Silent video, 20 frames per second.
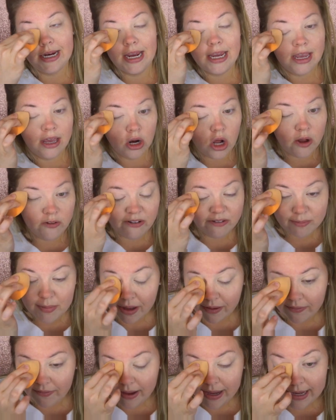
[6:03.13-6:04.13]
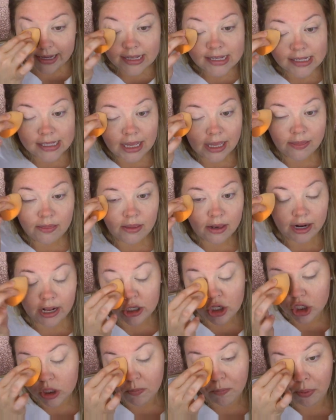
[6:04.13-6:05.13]
take it off of my face, and then I
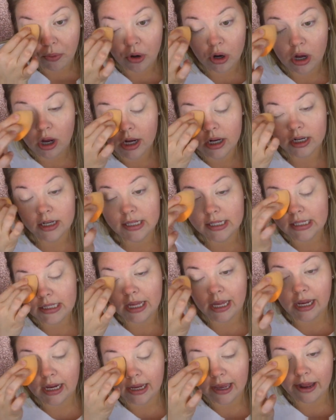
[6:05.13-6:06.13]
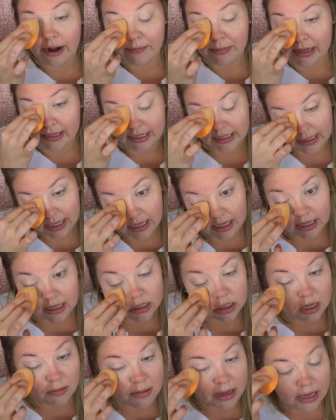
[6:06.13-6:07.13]
just bronze the heck out of my
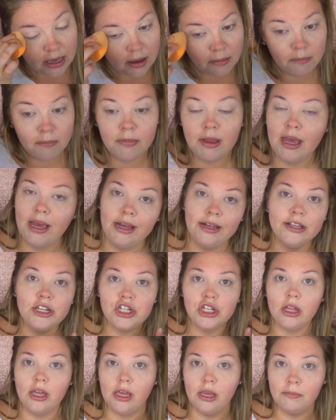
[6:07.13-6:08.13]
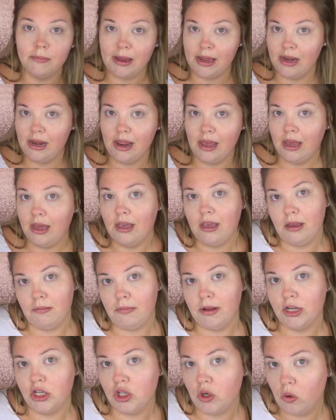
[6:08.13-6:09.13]
skin to make it match like my neck and
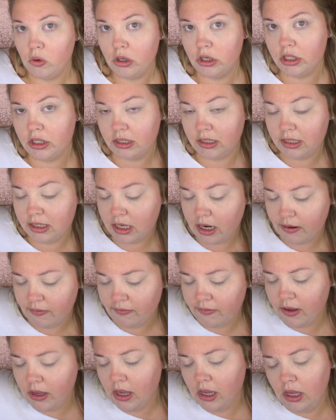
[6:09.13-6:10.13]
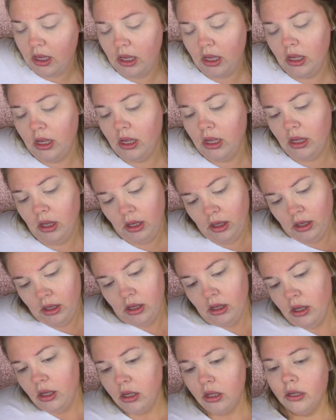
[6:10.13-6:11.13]
my shoulders and stuff.
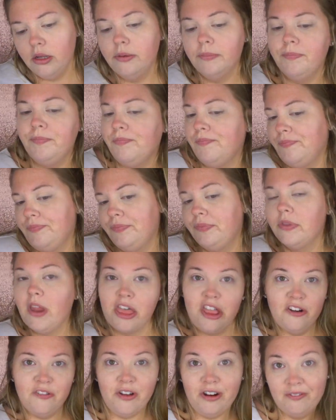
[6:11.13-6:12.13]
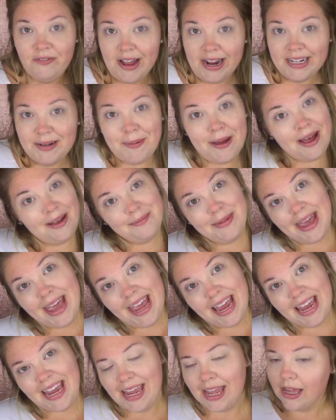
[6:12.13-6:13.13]
Another fun fact about
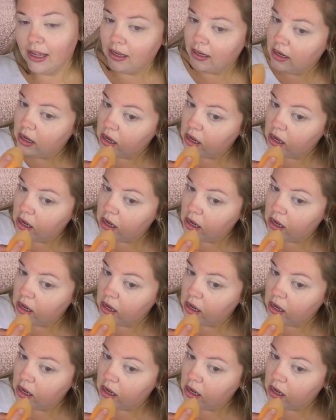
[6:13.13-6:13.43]
me.